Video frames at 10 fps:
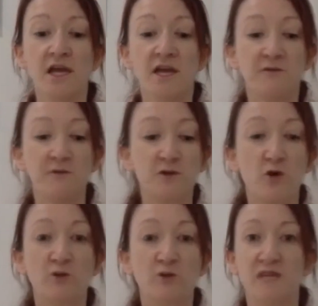If you
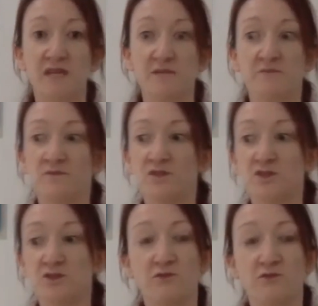told me
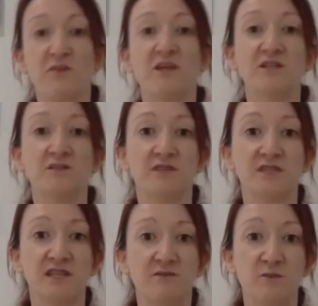do 3 minutes of
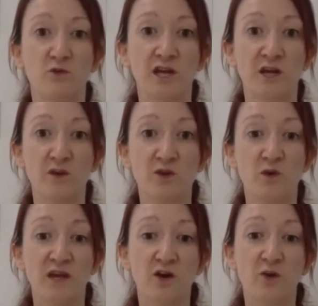this every morning when you
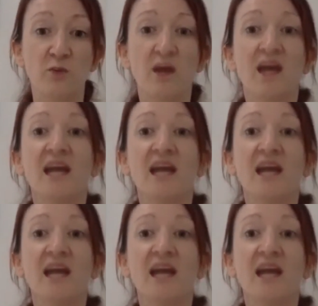wake up,